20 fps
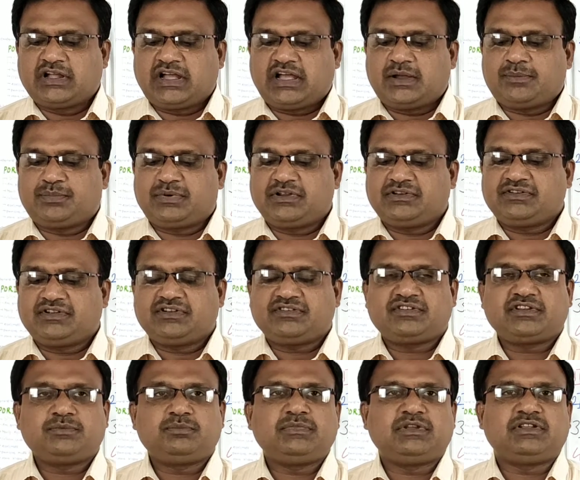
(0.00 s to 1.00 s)

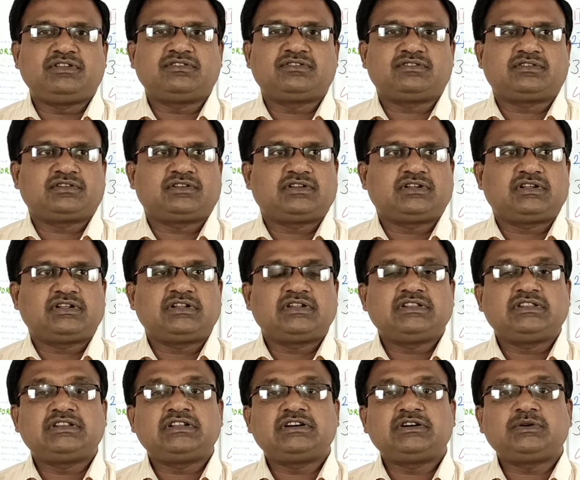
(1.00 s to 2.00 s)
Appreciation means
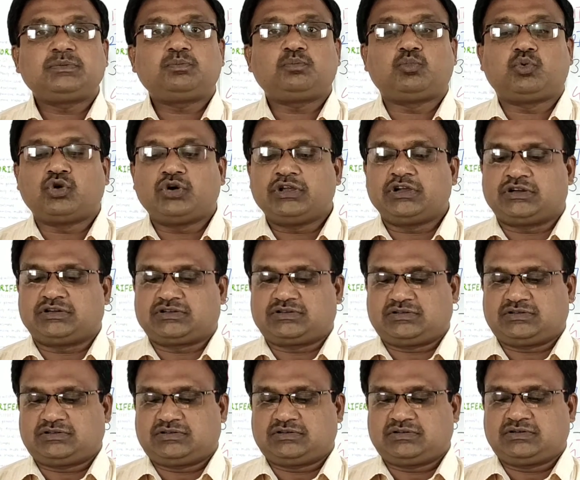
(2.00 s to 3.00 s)
the poet,
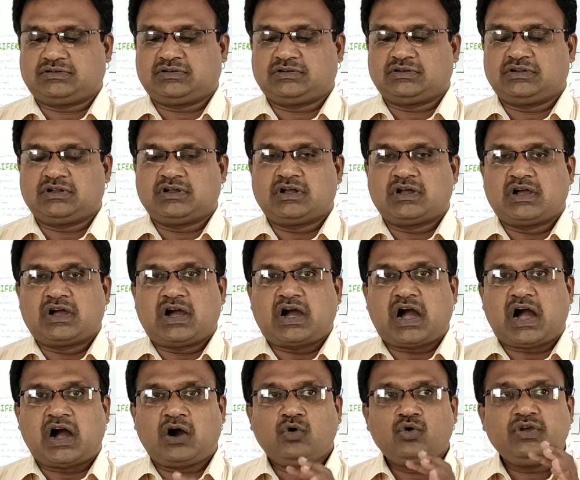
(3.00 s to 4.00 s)

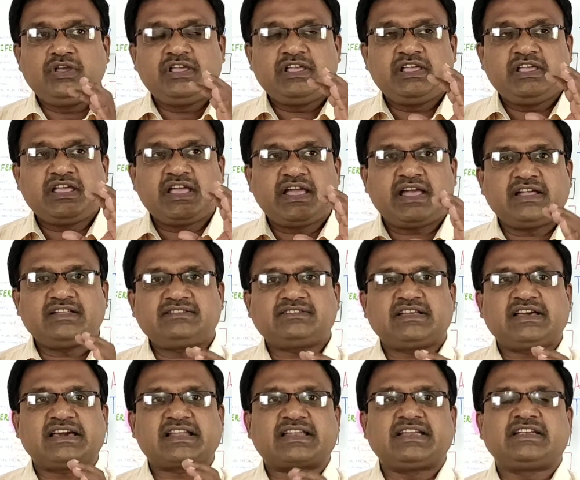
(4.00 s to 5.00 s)
how he has
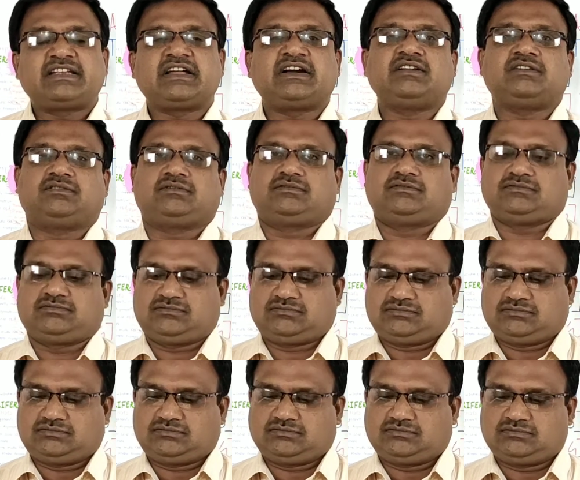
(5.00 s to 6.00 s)
written
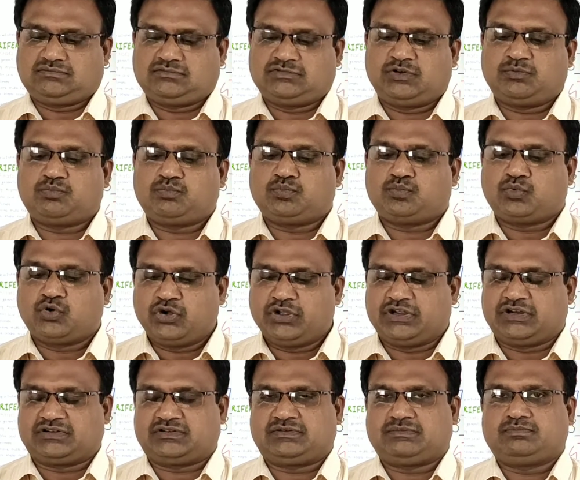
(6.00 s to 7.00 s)
the
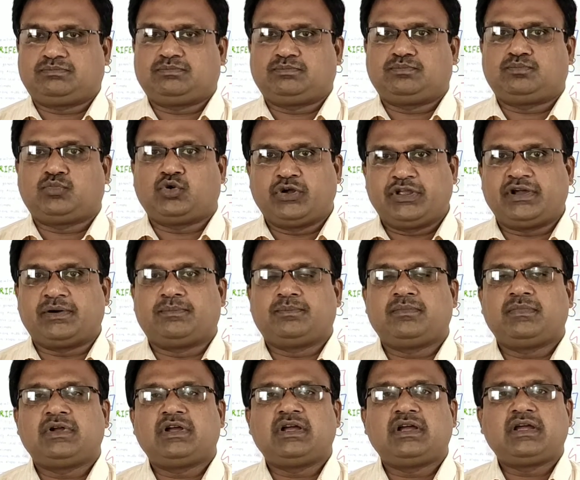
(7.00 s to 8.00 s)
poem
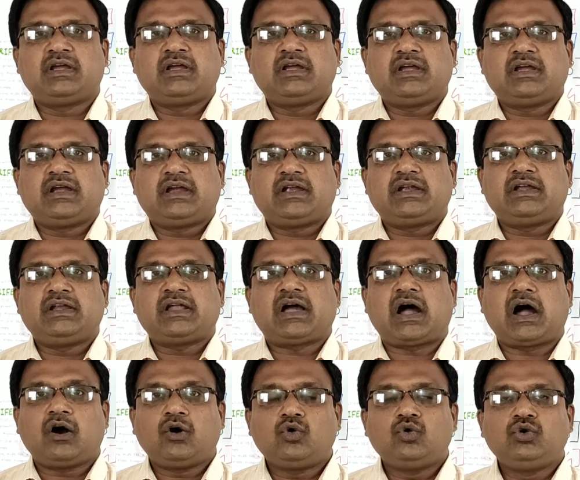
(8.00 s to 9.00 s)
and
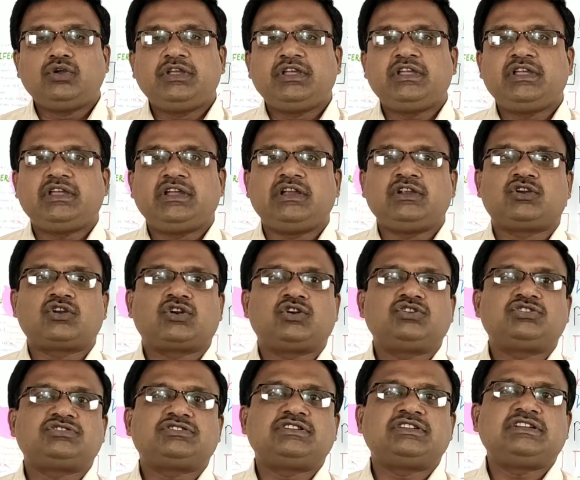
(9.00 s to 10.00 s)
how he
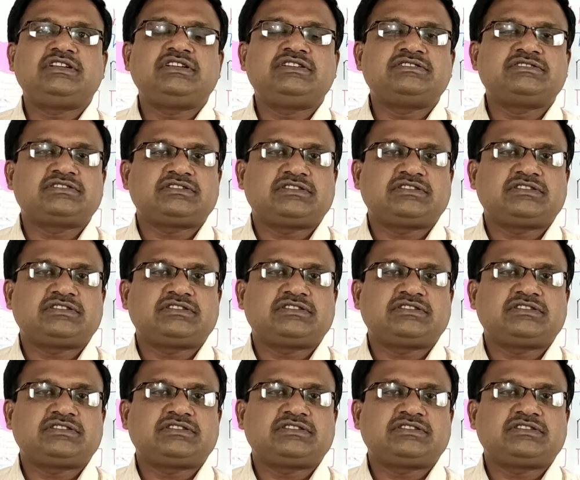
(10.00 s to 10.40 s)
introduced his